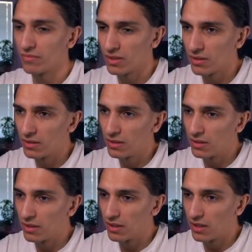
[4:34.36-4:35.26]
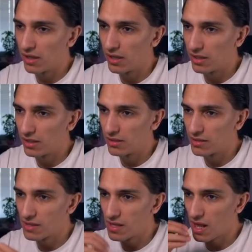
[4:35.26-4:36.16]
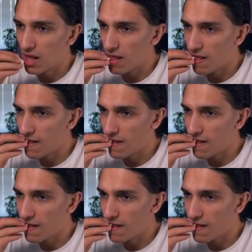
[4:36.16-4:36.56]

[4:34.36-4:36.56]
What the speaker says: (no one is talking)